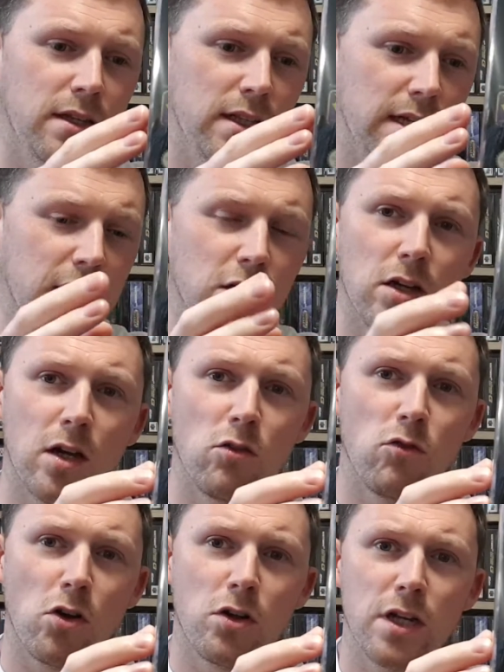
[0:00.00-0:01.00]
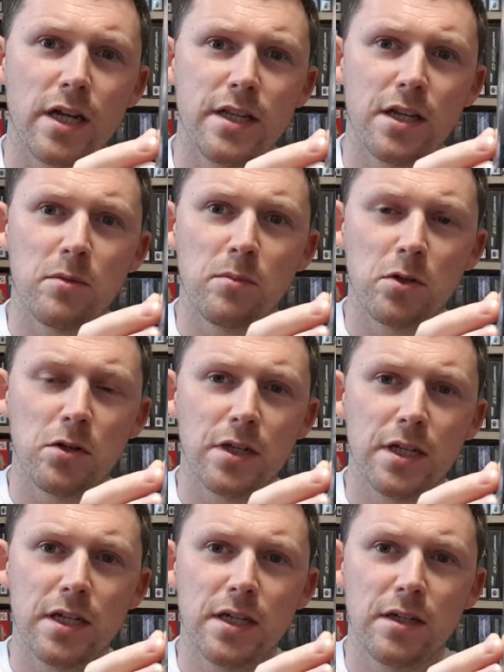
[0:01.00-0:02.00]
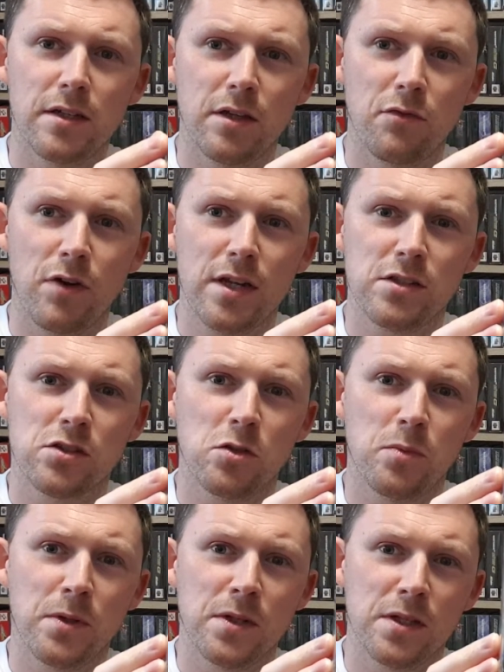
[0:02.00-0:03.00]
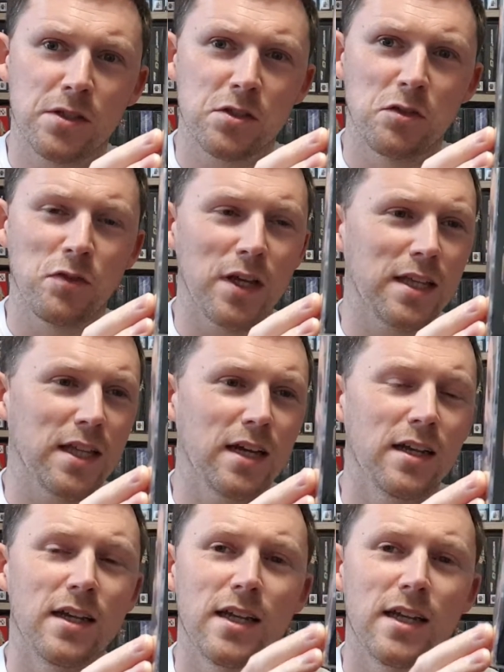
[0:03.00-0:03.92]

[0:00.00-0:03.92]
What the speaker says: like a rocket, and you can blow your friends up and stuff like that.